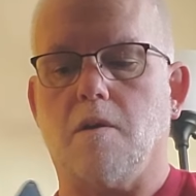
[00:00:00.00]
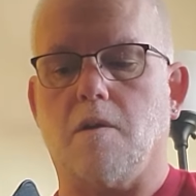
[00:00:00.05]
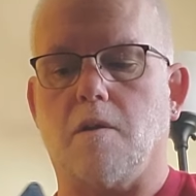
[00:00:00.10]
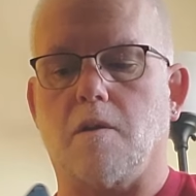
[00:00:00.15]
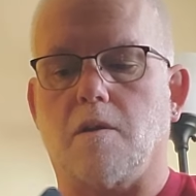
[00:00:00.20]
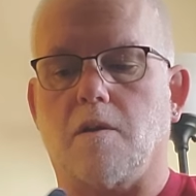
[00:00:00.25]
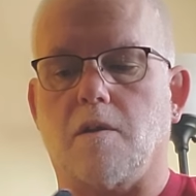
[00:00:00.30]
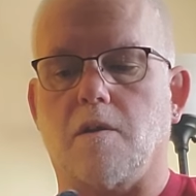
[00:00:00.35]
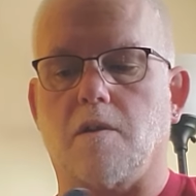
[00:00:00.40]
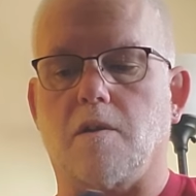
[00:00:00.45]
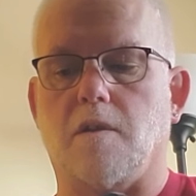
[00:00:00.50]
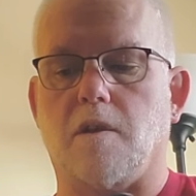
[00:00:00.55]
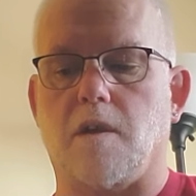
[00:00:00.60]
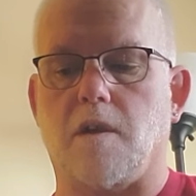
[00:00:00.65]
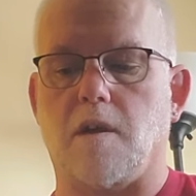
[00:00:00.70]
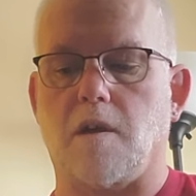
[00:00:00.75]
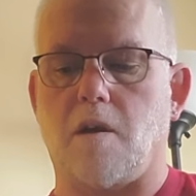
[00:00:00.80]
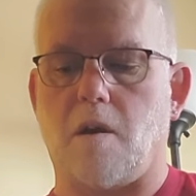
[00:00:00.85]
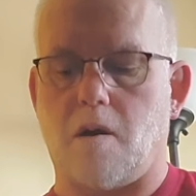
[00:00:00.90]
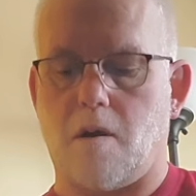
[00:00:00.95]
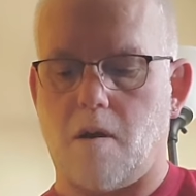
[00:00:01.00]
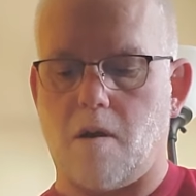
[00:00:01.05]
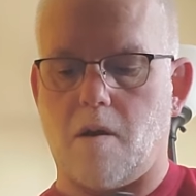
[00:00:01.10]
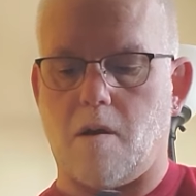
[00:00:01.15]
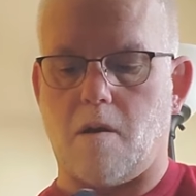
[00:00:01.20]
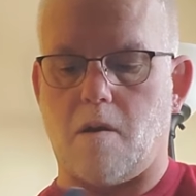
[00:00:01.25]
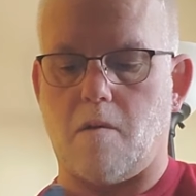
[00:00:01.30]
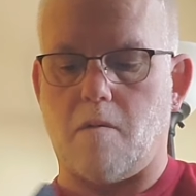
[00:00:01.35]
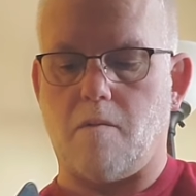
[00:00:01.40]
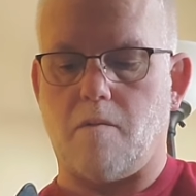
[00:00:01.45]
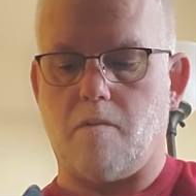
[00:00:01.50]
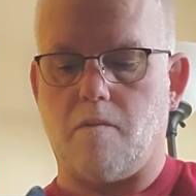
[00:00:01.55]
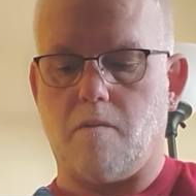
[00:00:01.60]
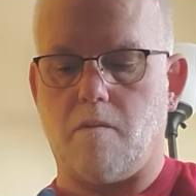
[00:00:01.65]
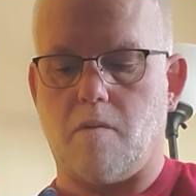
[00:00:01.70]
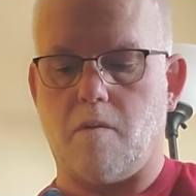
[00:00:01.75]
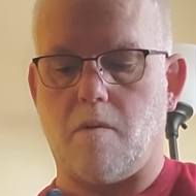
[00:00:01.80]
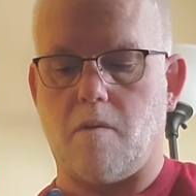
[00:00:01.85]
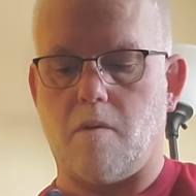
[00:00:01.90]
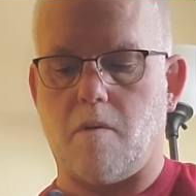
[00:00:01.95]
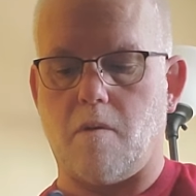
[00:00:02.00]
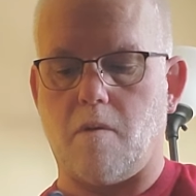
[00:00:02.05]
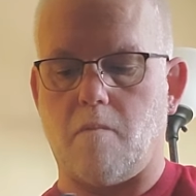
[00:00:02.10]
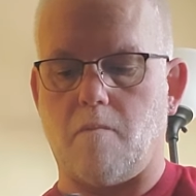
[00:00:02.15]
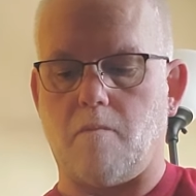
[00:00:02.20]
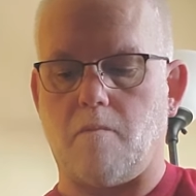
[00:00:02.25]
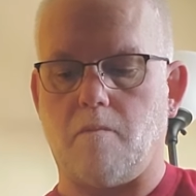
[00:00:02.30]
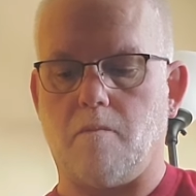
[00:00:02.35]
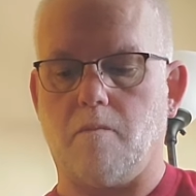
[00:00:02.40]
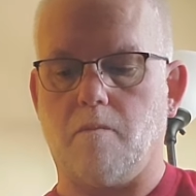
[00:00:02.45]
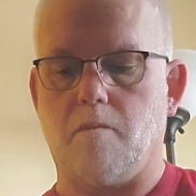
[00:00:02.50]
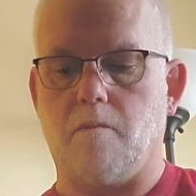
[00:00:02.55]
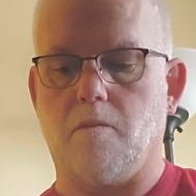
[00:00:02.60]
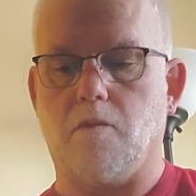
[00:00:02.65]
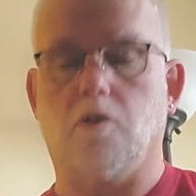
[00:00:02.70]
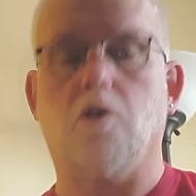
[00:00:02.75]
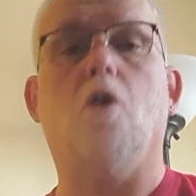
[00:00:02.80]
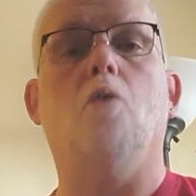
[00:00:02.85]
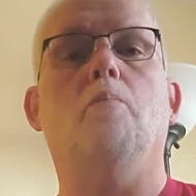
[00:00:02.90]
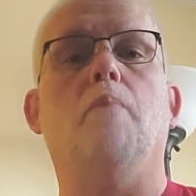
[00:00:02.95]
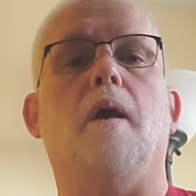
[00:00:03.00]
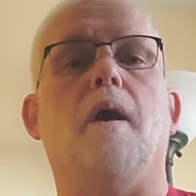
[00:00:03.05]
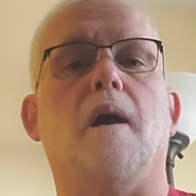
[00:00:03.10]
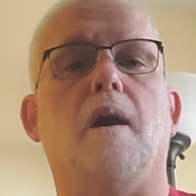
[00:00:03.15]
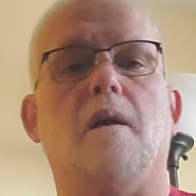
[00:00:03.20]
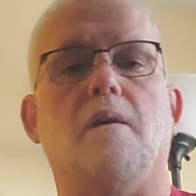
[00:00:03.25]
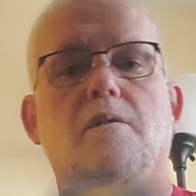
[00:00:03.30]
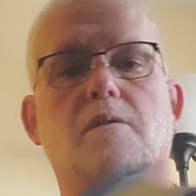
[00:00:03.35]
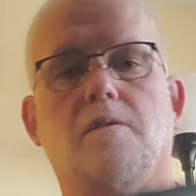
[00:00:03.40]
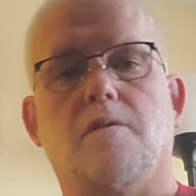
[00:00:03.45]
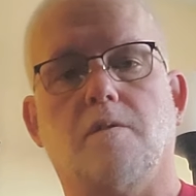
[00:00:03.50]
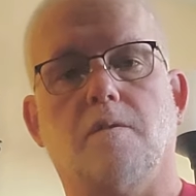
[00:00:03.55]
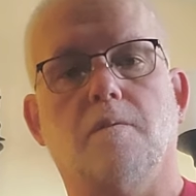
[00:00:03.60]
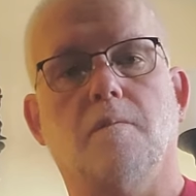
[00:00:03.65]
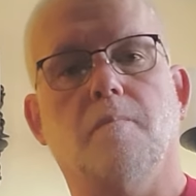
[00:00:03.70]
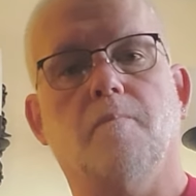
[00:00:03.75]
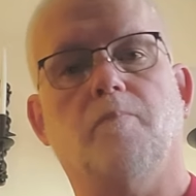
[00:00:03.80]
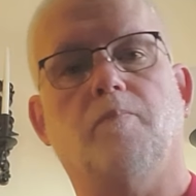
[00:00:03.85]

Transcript: This is the Topaz.